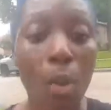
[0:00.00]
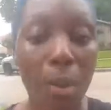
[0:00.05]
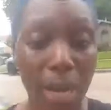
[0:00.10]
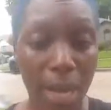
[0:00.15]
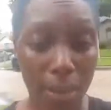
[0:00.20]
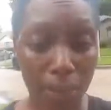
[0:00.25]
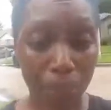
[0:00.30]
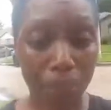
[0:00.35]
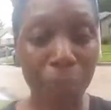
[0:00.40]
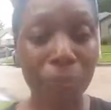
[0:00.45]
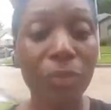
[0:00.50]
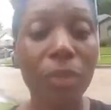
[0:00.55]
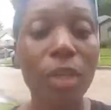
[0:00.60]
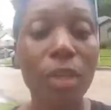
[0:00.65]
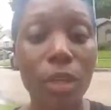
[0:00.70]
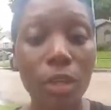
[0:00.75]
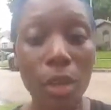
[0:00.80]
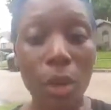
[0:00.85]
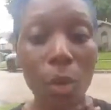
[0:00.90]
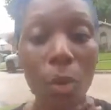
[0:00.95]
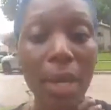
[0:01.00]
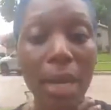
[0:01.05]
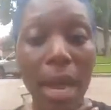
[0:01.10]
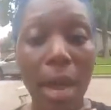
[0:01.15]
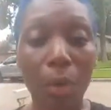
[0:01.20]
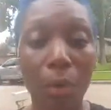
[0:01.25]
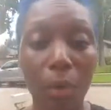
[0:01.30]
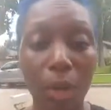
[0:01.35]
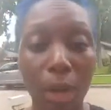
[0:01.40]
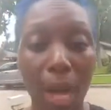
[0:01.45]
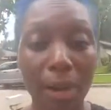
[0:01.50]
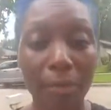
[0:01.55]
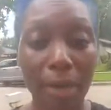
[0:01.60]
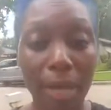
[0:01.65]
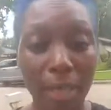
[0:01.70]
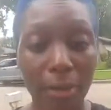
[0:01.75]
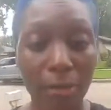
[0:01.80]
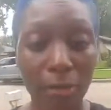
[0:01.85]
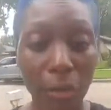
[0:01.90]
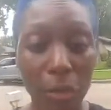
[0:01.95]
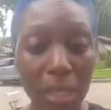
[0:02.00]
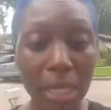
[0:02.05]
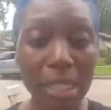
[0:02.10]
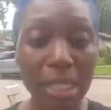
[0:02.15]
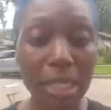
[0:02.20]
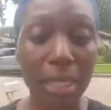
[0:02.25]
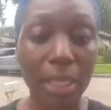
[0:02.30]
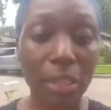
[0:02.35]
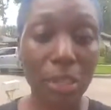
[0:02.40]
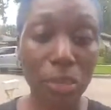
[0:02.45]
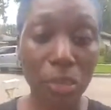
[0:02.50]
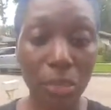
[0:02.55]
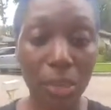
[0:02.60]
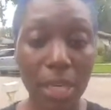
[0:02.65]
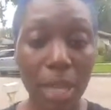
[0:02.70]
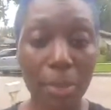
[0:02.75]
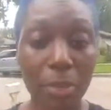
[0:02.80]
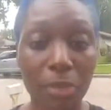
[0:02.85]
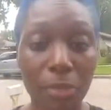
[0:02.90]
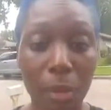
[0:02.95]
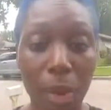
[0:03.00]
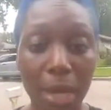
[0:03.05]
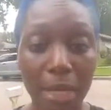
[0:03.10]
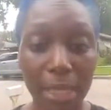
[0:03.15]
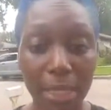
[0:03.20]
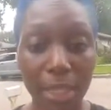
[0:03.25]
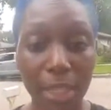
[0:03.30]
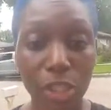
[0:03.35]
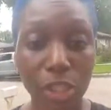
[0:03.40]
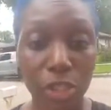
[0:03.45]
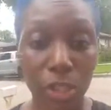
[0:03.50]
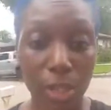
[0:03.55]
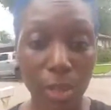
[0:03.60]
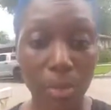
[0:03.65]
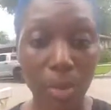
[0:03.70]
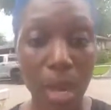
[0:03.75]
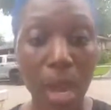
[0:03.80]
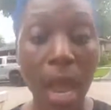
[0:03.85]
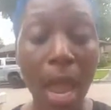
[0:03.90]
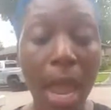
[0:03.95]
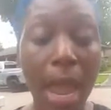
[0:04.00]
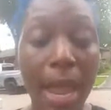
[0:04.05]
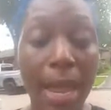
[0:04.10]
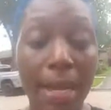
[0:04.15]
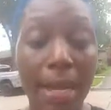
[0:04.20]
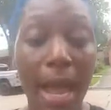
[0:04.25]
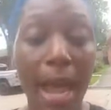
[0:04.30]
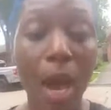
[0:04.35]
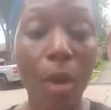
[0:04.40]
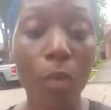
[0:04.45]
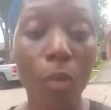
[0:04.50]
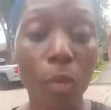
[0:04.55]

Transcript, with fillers: Okay, you know what i will i've got a few things i need to do today before i hit the gym and i